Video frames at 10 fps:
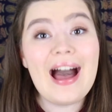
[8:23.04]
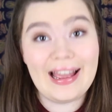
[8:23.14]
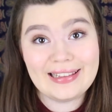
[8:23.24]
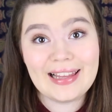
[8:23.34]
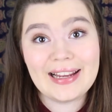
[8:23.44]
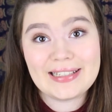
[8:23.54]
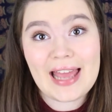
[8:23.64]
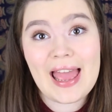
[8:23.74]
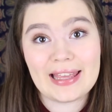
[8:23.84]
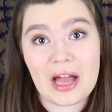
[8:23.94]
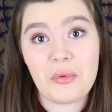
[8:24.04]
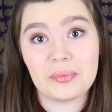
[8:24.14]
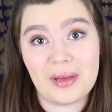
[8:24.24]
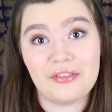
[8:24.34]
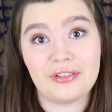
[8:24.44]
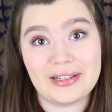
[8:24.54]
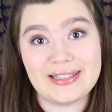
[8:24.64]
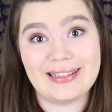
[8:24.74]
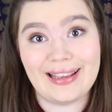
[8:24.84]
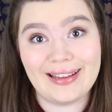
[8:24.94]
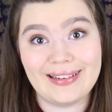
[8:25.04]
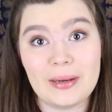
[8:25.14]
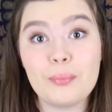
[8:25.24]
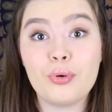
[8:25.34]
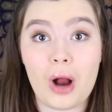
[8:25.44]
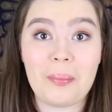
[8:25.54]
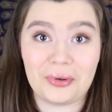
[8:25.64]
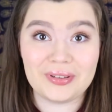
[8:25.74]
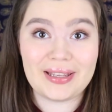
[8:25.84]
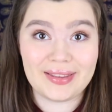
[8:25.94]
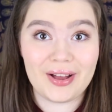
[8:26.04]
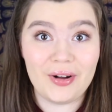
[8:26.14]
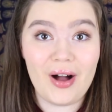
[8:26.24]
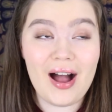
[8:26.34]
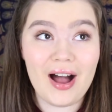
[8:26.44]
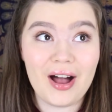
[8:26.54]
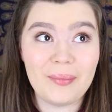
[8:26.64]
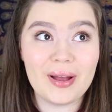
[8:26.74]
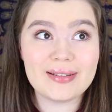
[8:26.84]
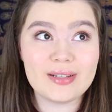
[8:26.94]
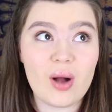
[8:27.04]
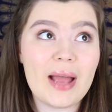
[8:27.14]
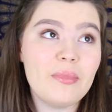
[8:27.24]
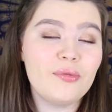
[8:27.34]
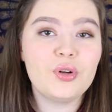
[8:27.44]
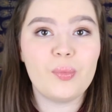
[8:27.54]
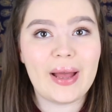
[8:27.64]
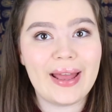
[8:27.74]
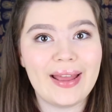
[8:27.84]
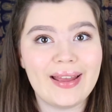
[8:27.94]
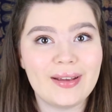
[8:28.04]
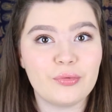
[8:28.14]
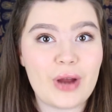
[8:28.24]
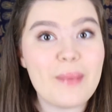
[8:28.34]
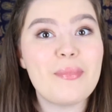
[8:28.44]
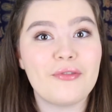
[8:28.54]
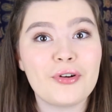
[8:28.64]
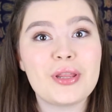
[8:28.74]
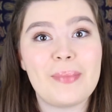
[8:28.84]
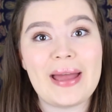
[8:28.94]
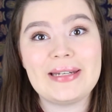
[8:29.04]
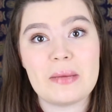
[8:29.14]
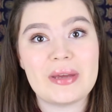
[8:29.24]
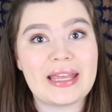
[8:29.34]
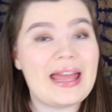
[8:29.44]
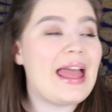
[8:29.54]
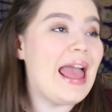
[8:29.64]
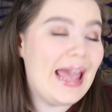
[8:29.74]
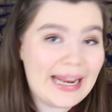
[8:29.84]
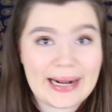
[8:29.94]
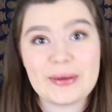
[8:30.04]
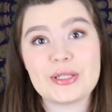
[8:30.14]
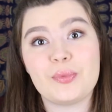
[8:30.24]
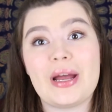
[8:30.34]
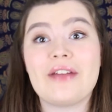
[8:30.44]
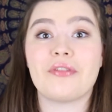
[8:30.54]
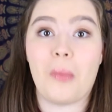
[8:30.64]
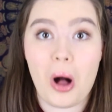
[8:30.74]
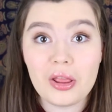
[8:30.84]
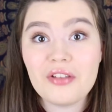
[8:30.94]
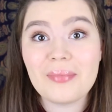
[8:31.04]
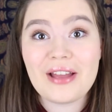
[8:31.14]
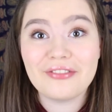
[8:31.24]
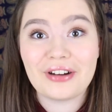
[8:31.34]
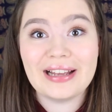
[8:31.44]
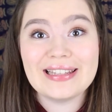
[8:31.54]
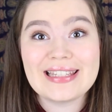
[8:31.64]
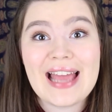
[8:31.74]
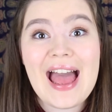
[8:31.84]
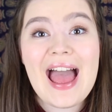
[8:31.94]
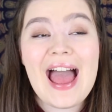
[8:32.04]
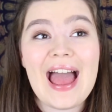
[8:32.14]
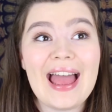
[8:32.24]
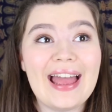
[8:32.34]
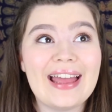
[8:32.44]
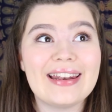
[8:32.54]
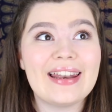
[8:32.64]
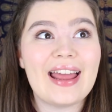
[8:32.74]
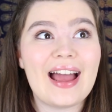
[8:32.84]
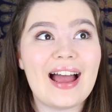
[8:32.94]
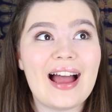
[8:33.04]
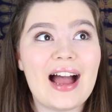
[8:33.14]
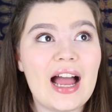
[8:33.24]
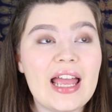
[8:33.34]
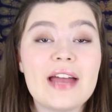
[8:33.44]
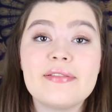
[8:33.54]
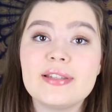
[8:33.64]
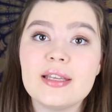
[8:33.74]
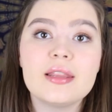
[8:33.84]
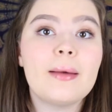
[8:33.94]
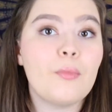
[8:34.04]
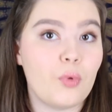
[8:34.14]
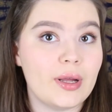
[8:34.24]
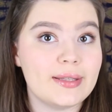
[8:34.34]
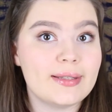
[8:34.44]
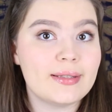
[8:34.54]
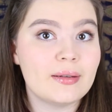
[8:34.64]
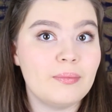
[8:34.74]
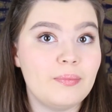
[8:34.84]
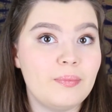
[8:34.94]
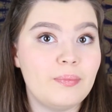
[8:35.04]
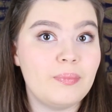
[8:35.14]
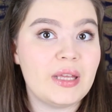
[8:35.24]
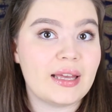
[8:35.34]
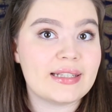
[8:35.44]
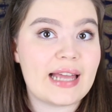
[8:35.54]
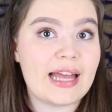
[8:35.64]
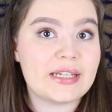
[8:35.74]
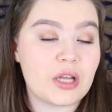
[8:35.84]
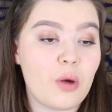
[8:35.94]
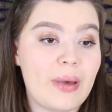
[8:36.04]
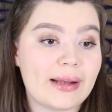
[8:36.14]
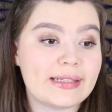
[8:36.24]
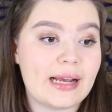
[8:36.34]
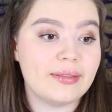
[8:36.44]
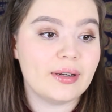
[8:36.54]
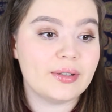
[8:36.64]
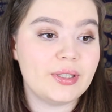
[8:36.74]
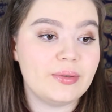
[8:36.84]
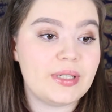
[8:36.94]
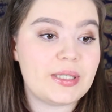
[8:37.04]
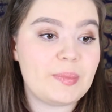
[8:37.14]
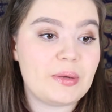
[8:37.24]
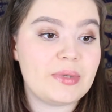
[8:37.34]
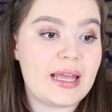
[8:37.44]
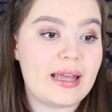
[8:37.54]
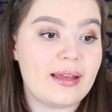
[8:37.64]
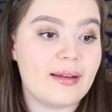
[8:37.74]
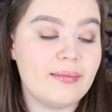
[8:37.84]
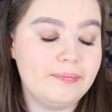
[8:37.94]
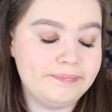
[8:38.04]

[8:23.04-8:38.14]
I'd like to hang out with my friends again, properly though. So I moved away right before the pandemic hit, 8 hours away from all of my friends, and I have seen them once because I had to go back down there to dispute a